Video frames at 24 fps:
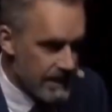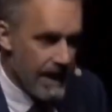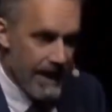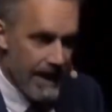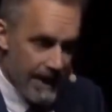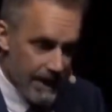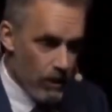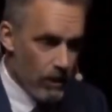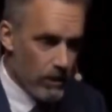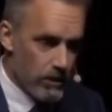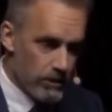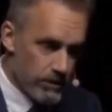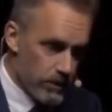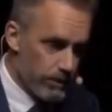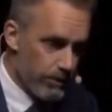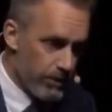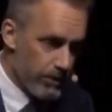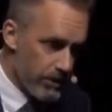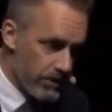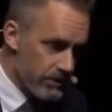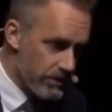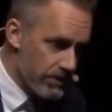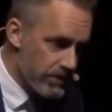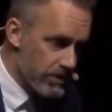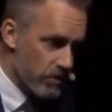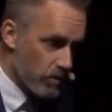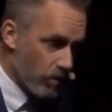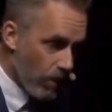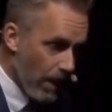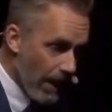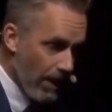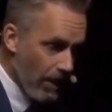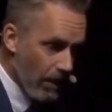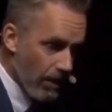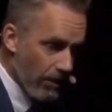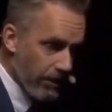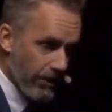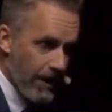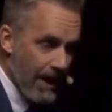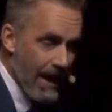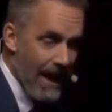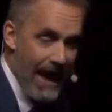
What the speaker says: it also produces wealth,